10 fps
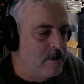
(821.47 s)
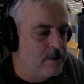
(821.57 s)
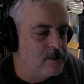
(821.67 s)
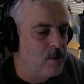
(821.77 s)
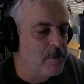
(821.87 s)

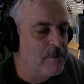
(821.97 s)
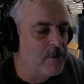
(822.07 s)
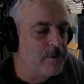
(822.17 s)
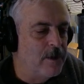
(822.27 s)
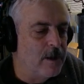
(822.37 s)
So
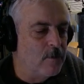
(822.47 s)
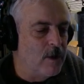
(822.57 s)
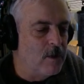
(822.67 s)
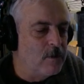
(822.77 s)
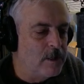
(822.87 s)
people thought,
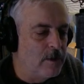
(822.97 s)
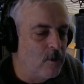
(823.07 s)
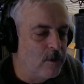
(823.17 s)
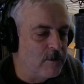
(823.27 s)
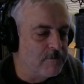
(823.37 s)
well, you
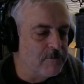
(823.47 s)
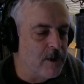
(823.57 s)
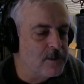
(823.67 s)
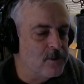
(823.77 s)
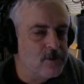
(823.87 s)
know, if
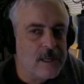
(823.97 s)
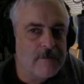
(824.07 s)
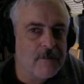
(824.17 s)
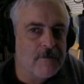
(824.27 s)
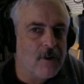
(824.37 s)
fossils
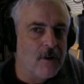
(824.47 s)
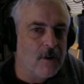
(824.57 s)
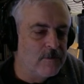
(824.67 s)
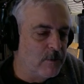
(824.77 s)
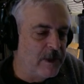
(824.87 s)
have
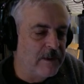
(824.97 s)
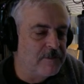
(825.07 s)
evolved and we have